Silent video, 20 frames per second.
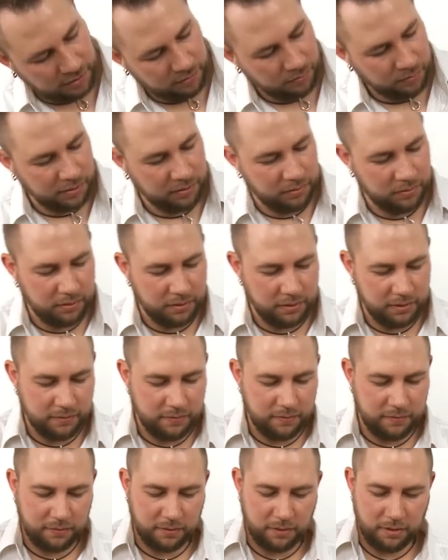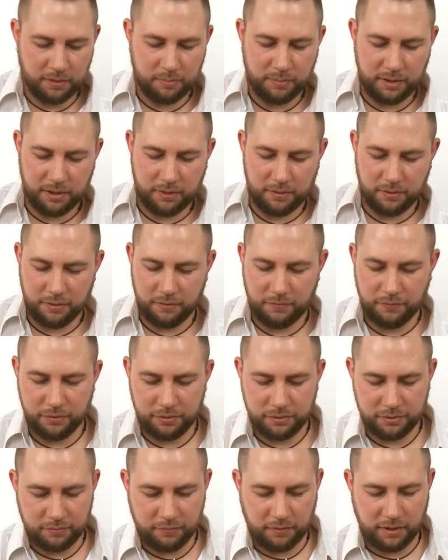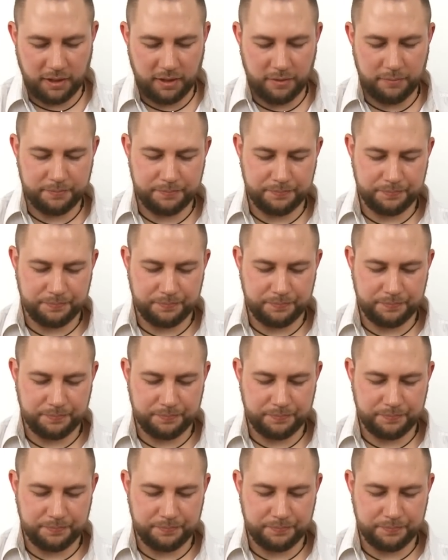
when this is gonna be on the first fly.